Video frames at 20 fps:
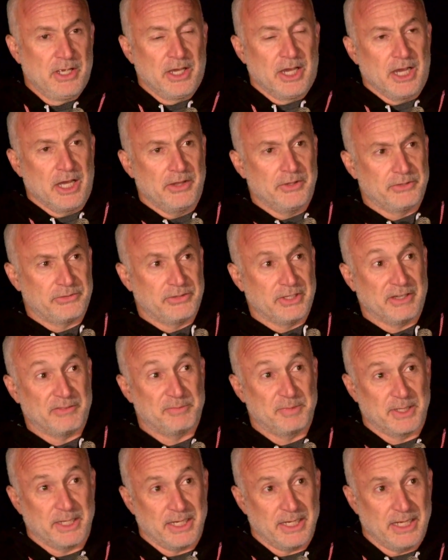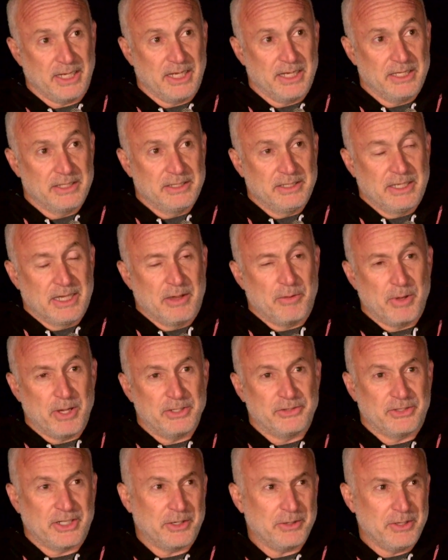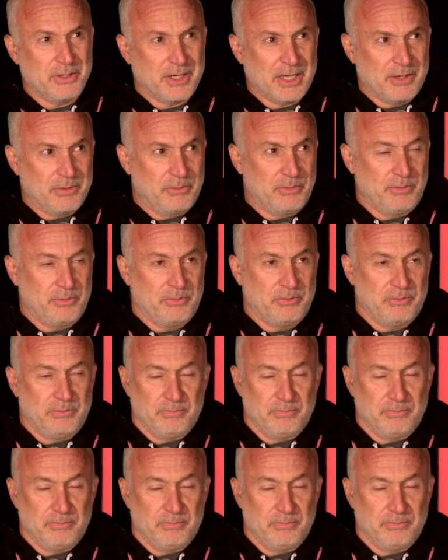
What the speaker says: other stuff. But I want to share with you how